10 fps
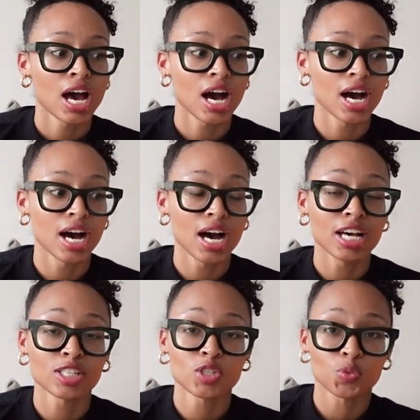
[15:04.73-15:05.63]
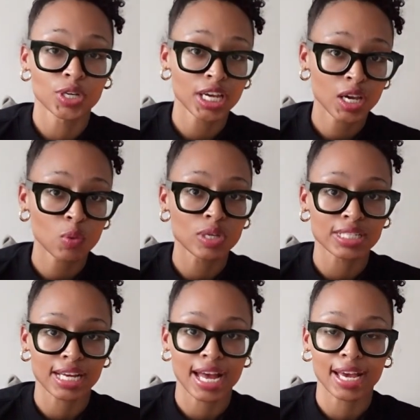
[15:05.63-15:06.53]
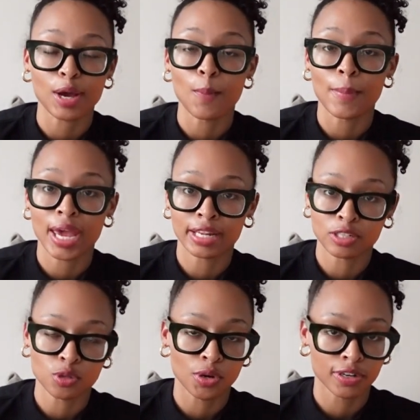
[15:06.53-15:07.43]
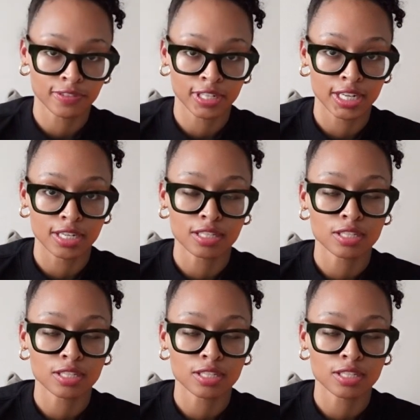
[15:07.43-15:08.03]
a swing was like mandatory for us.